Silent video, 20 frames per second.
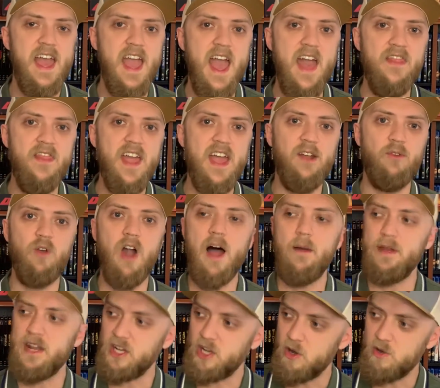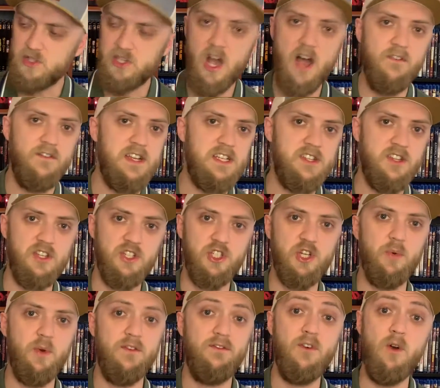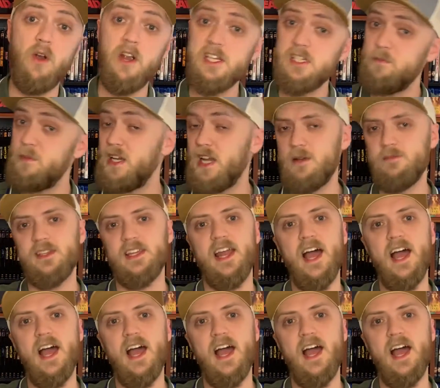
and then Robin goes off into the Sherwood forest, becomes an